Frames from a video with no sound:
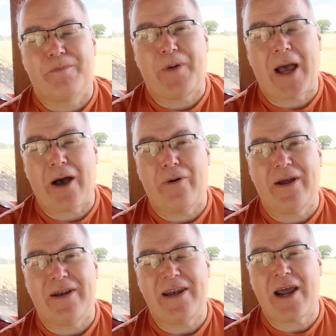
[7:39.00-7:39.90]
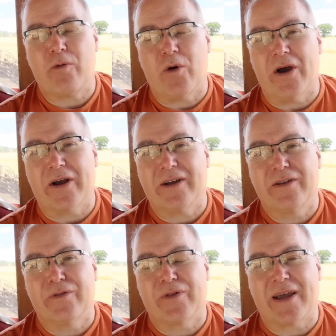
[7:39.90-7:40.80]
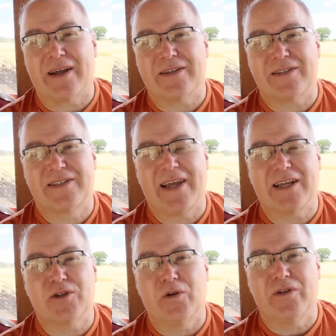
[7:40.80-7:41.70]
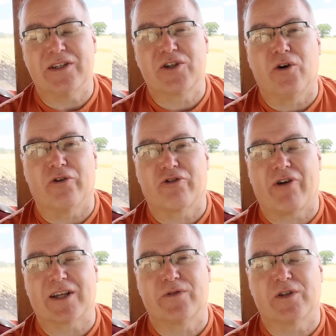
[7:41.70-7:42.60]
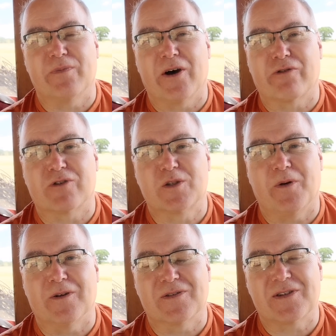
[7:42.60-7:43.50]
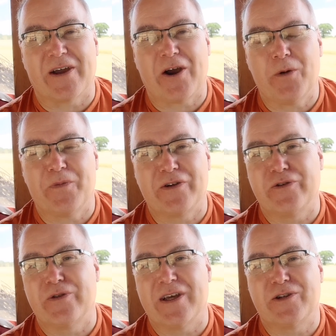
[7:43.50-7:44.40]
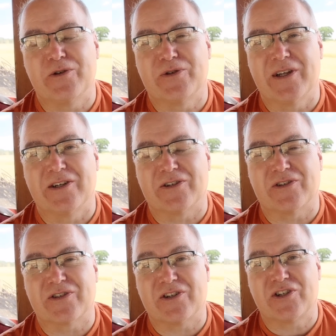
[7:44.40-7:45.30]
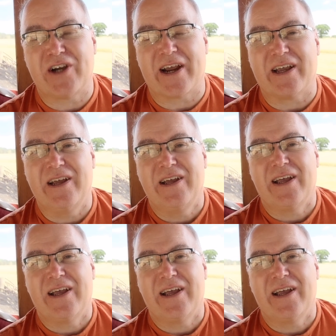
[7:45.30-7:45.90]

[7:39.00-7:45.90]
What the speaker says: power network that takes on these contracts for demand response, I hope they do their due diligence and check